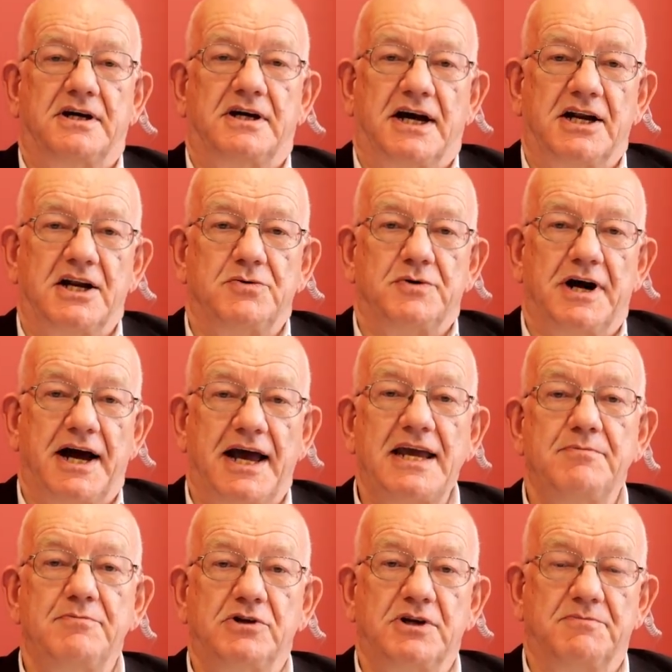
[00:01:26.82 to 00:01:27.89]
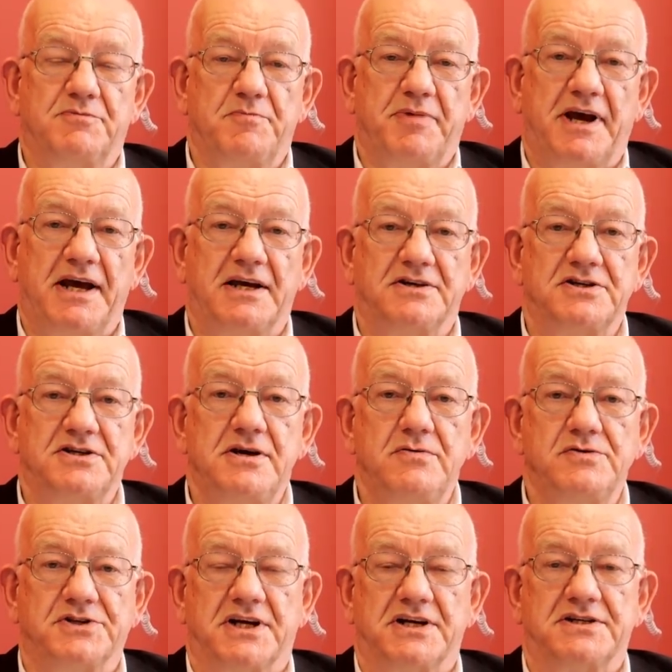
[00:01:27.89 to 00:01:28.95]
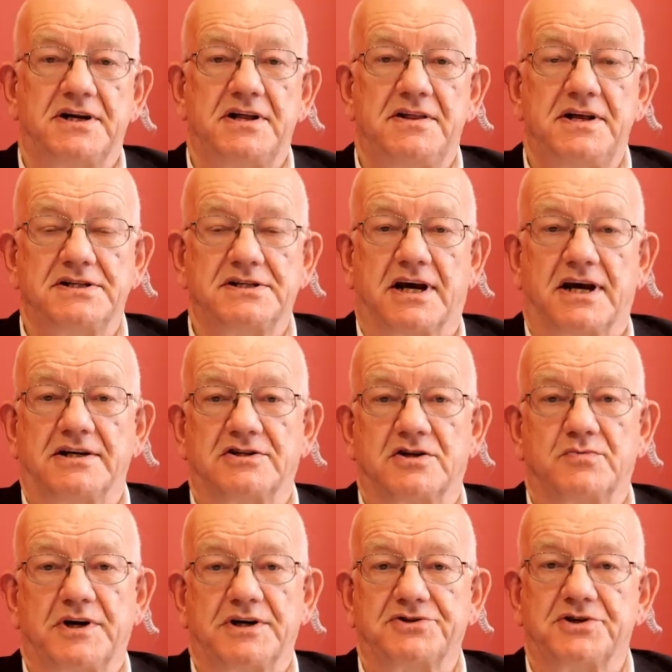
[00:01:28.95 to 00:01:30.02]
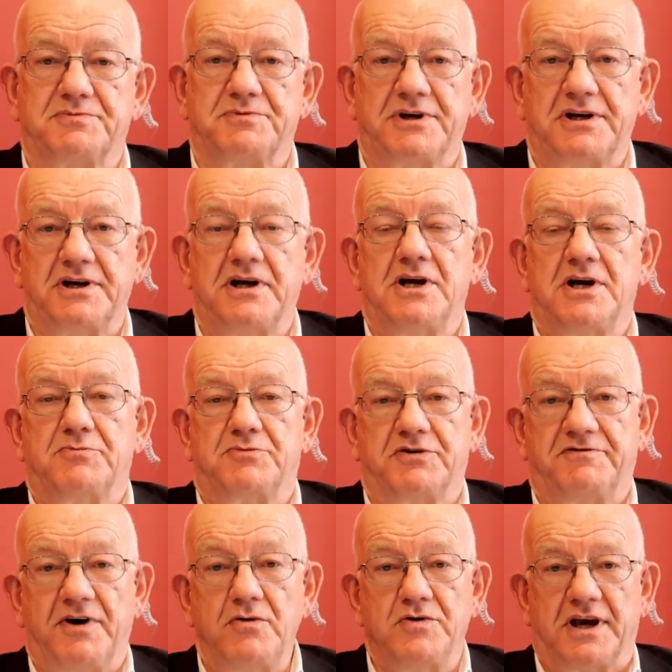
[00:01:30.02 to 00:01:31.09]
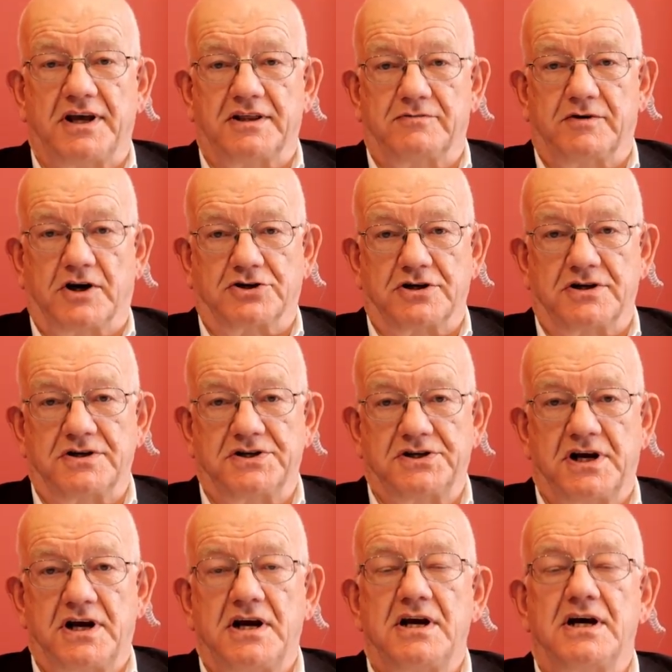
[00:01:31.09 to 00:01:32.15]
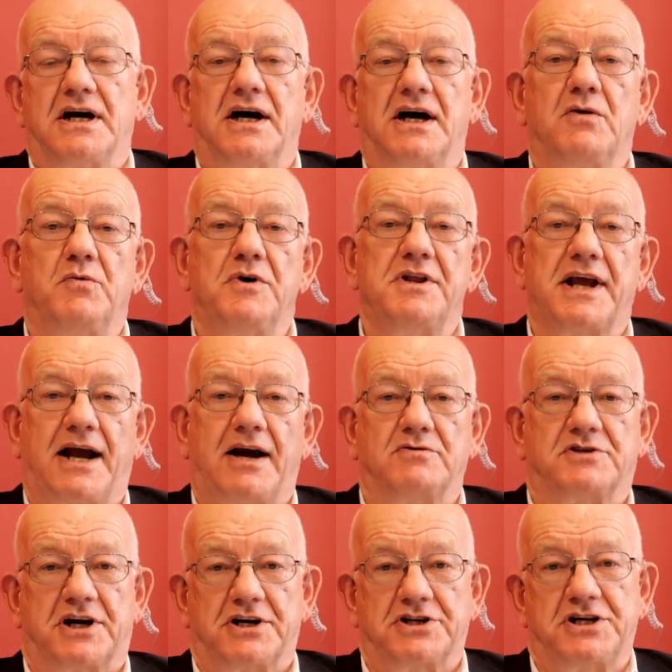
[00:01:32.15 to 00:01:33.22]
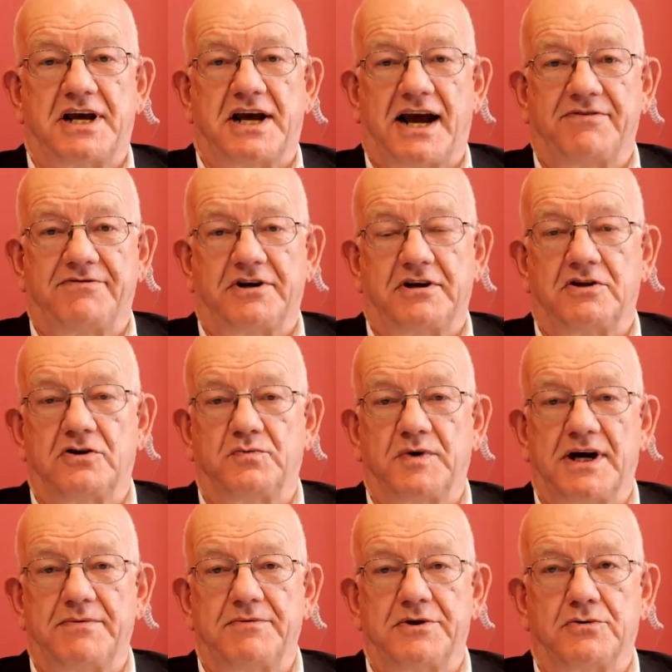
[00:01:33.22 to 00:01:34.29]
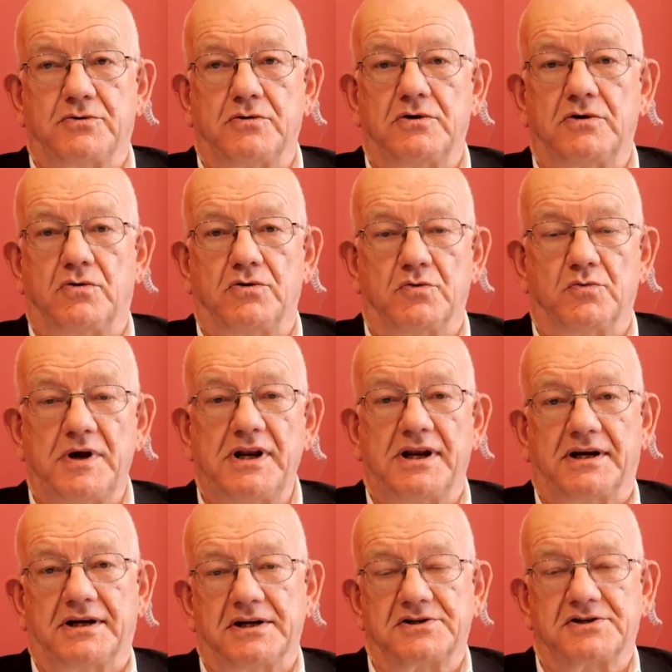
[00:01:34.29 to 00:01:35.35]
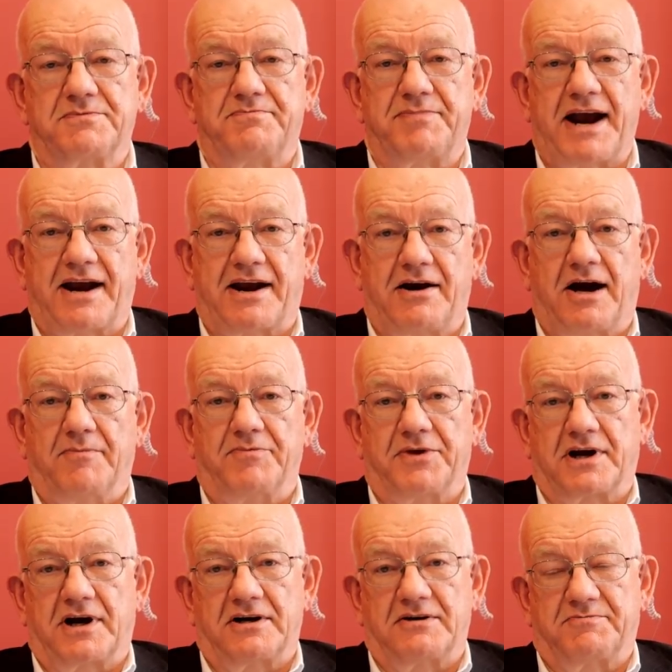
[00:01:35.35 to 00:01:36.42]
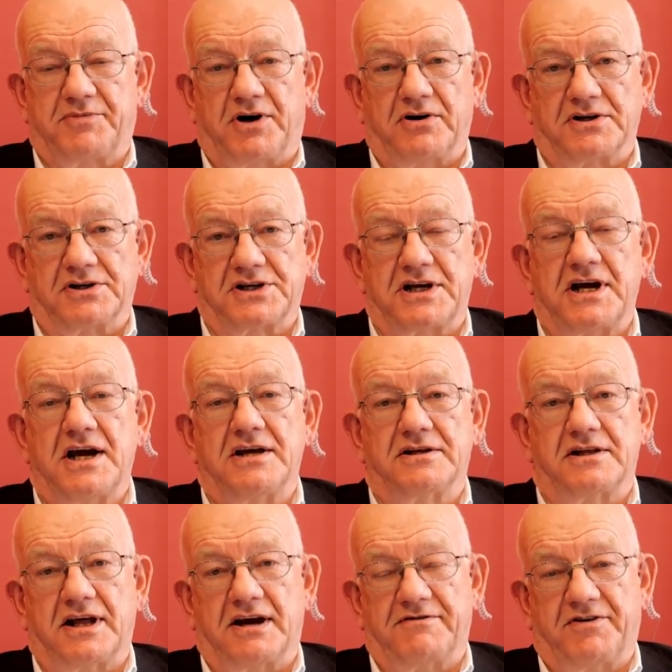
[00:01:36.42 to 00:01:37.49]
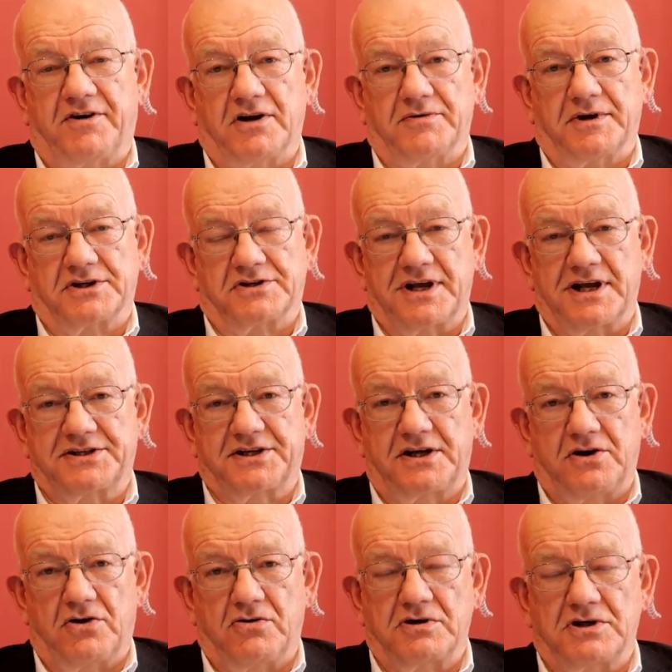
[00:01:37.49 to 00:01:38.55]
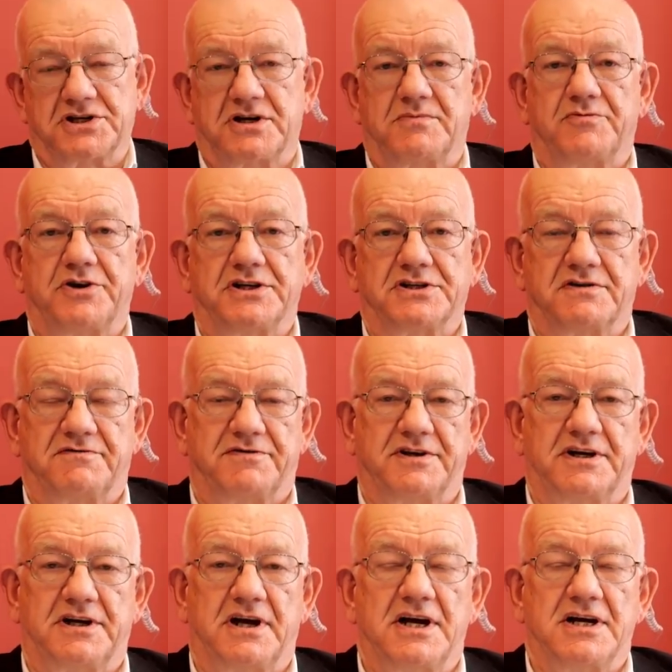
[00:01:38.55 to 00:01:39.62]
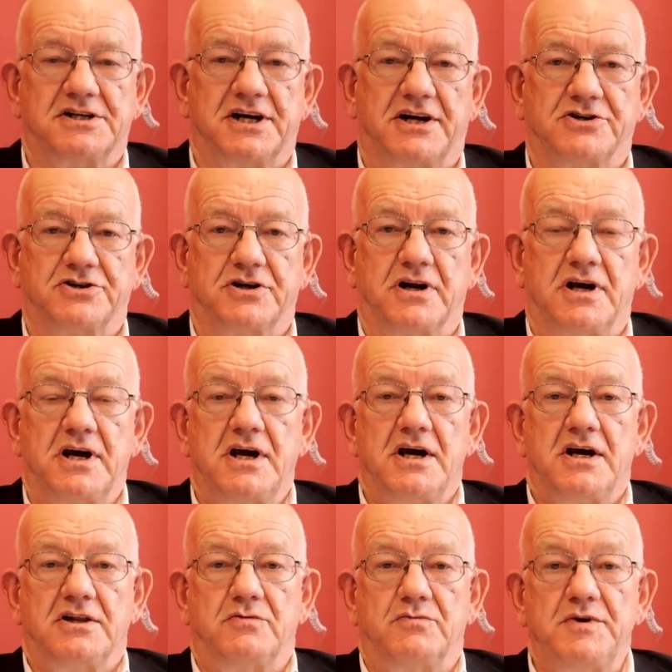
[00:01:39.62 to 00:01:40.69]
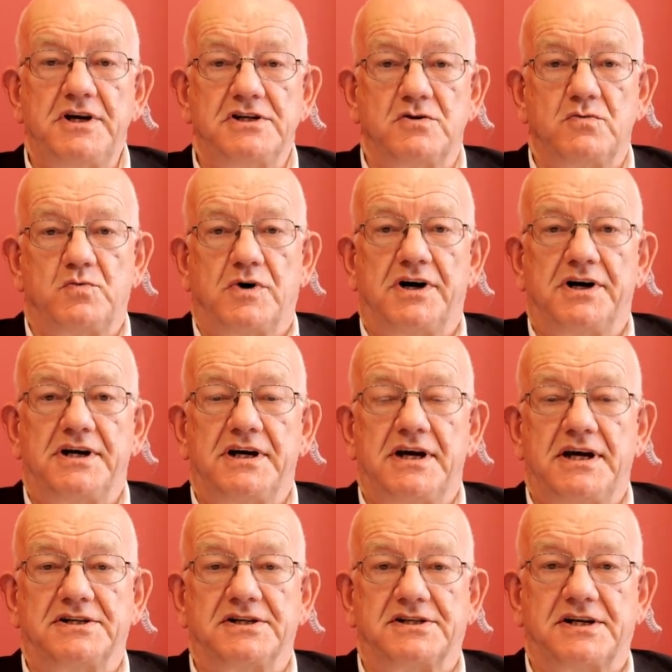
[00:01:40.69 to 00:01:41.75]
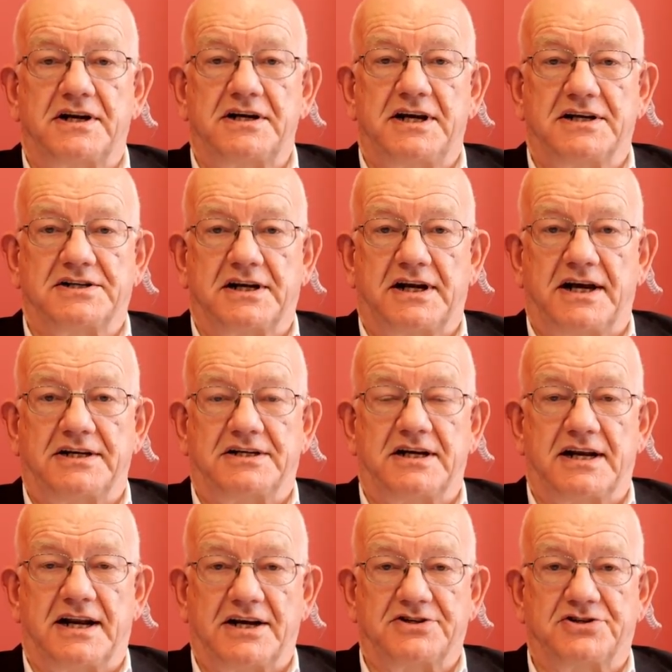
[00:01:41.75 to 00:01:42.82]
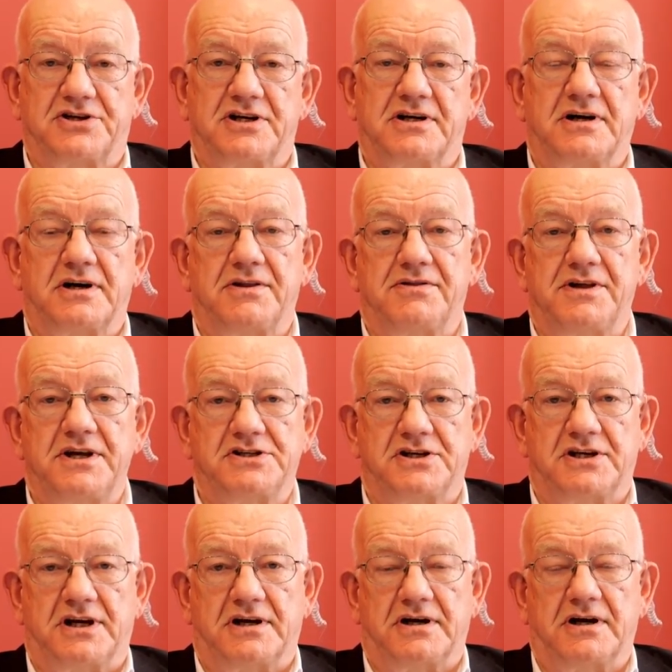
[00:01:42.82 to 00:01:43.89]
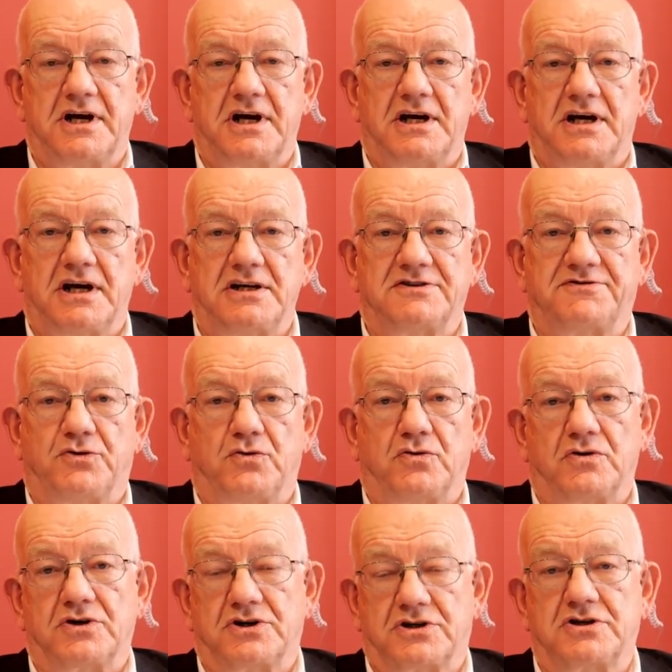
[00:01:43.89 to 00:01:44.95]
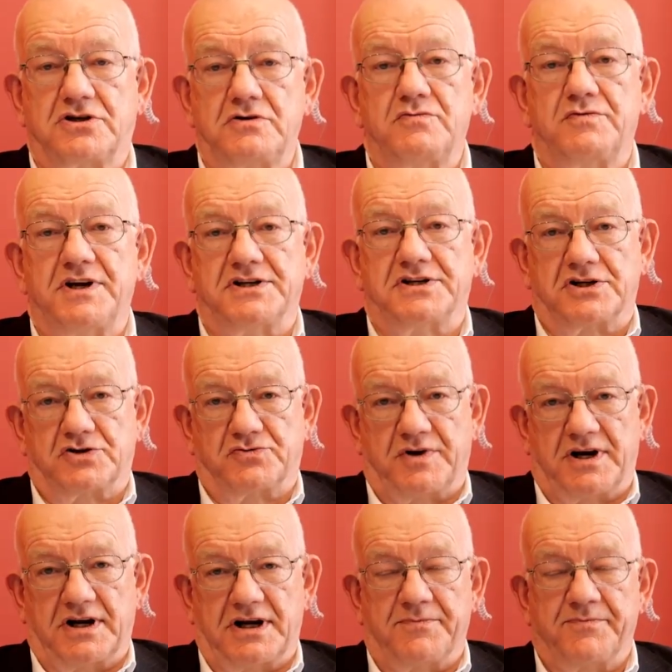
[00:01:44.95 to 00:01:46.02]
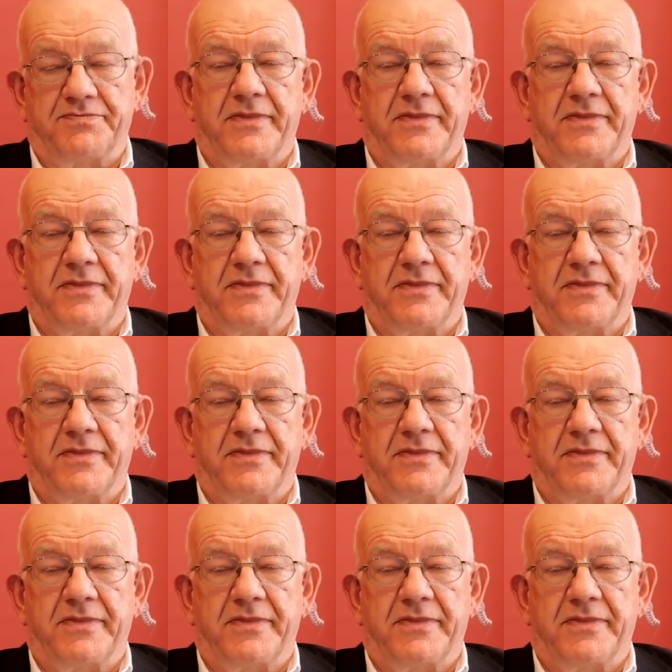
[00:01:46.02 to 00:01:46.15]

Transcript: and you are able and prepared to use it. And in this case, the West has been provoking the Russians without actually having the wherewithal or the willingness to back up the kind of policy that they're following. So that's the long-term reason for the tension. The reason why it has suddenly escalated last year and this year is for two reasons, really.